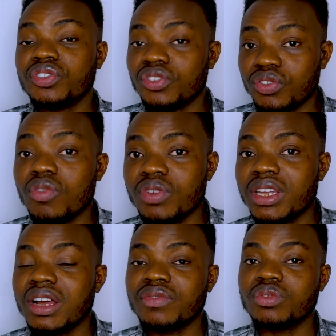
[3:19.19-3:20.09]
you
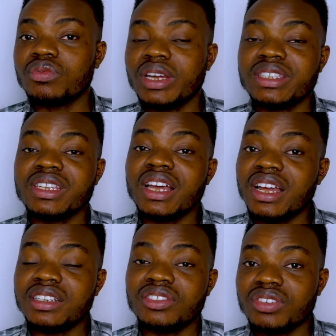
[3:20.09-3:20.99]
will have to write
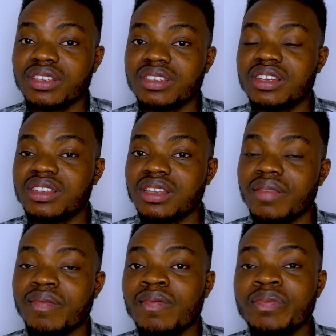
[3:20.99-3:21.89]
an entrance exam.